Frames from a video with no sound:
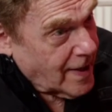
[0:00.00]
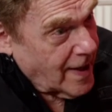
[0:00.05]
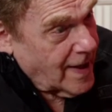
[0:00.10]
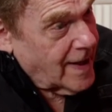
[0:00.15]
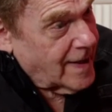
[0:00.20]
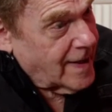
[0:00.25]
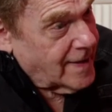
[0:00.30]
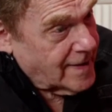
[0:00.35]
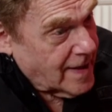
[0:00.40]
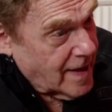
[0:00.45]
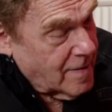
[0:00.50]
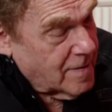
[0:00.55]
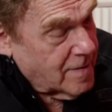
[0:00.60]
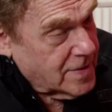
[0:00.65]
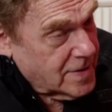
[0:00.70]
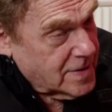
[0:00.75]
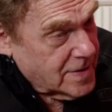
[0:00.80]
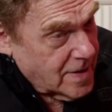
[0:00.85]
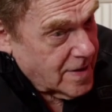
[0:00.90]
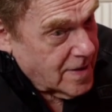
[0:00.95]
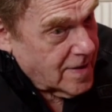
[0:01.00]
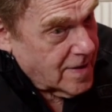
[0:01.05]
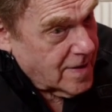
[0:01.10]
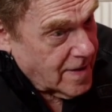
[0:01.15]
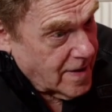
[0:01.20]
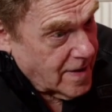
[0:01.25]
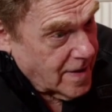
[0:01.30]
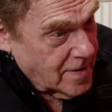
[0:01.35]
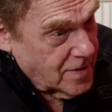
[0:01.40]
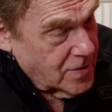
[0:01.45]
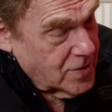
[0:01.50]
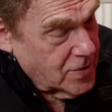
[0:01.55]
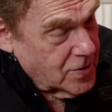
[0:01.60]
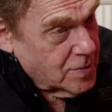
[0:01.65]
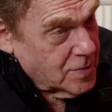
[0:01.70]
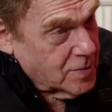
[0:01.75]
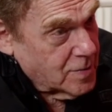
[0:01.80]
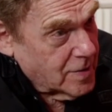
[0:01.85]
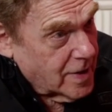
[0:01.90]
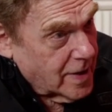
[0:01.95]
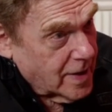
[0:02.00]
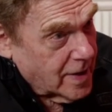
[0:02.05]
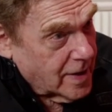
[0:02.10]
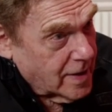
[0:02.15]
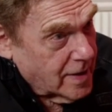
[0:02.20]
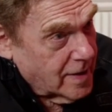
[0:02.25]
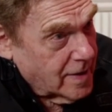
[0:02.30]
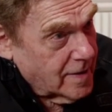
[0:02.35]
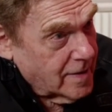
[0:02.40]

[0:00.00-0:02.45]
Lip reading: And that was an unusual gig.